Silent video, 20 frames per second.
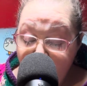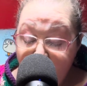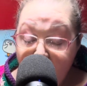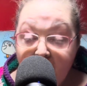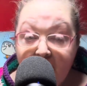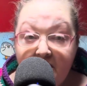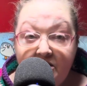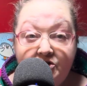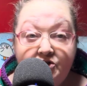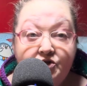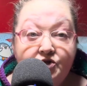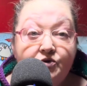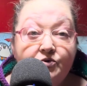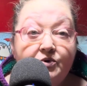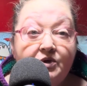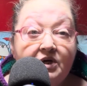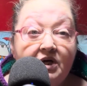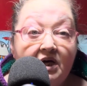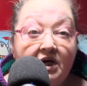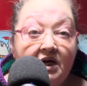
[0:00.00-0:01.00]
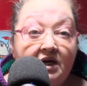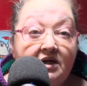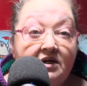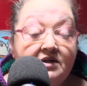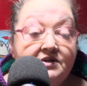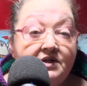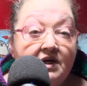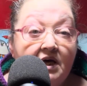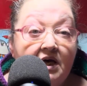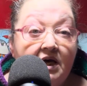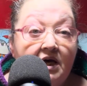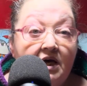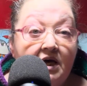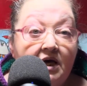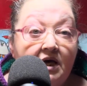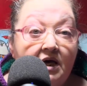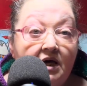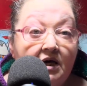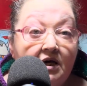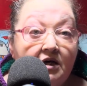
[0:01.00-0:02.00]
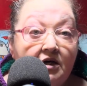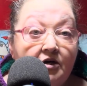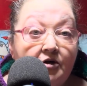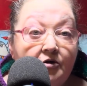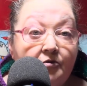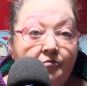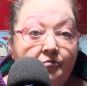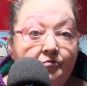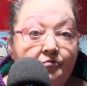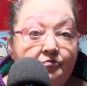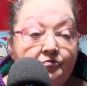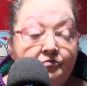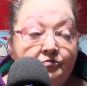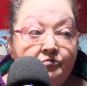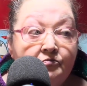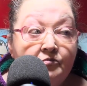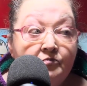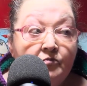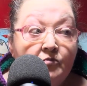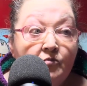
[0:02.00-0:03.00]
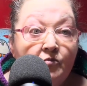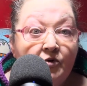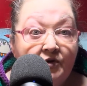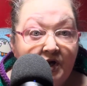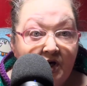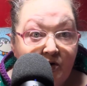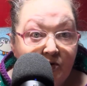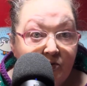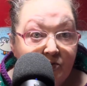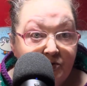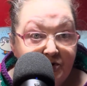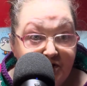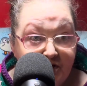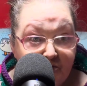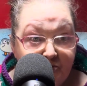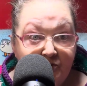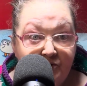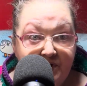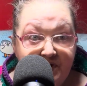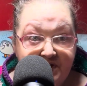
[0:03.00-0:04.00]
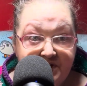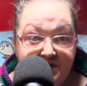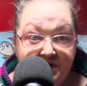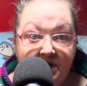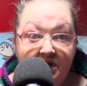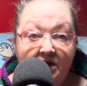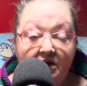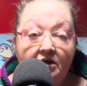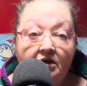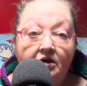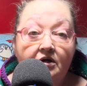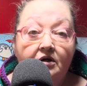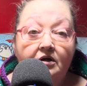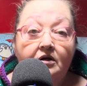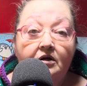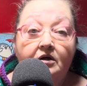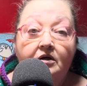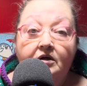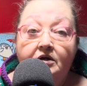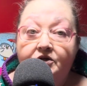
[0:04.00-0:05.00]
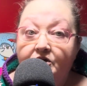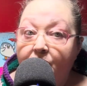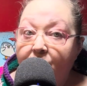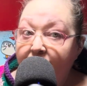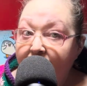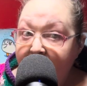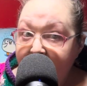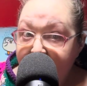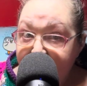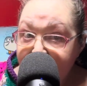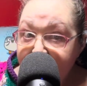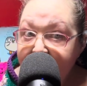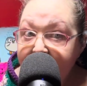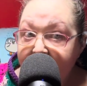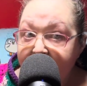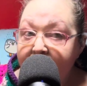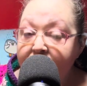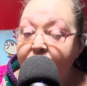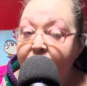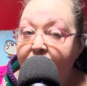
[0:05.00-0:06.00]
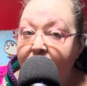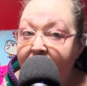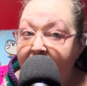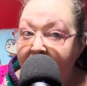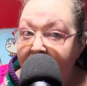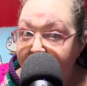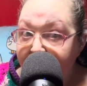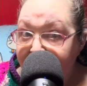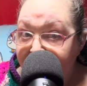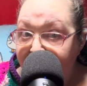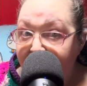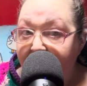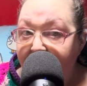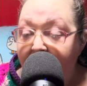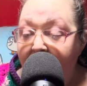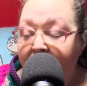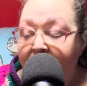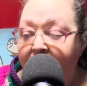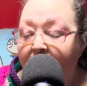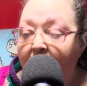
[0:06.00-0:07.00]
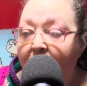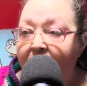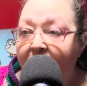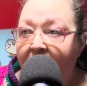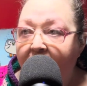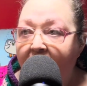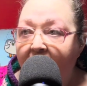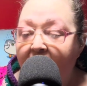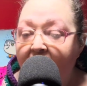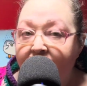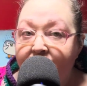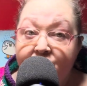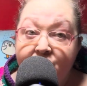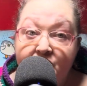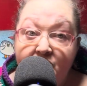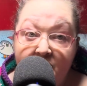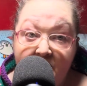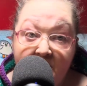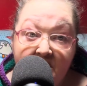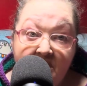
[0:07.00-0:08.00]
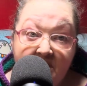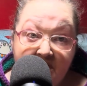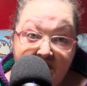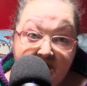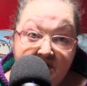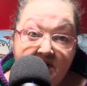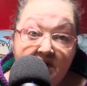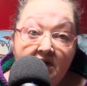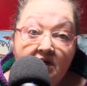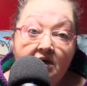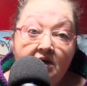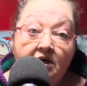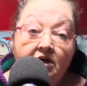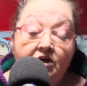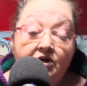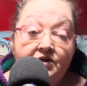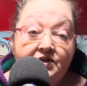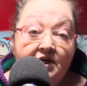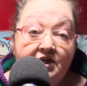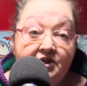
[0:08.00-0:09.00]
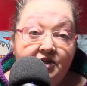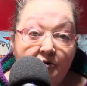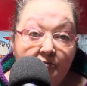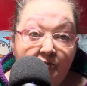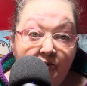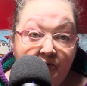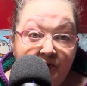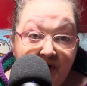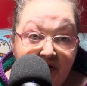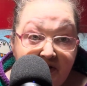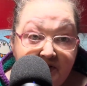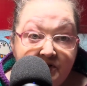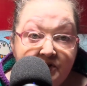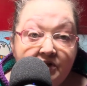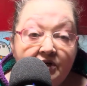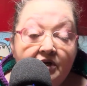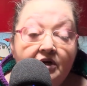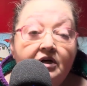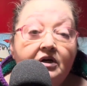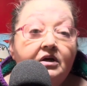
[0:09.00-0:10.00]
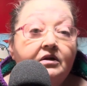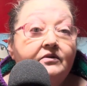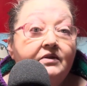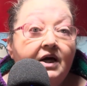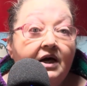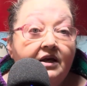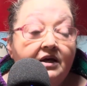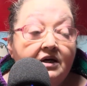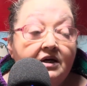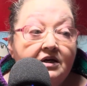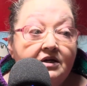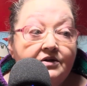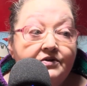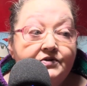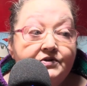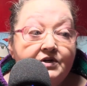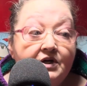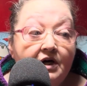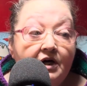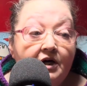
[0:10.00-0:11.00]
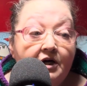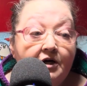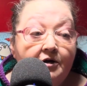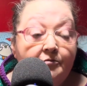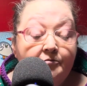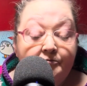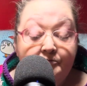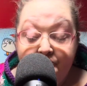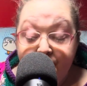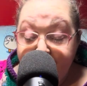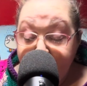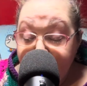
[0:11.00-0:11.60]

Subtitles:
and do it as a, what they call double knitting. Double knitting doesn't mean, double knitting has two meanings. You say double knit, that is an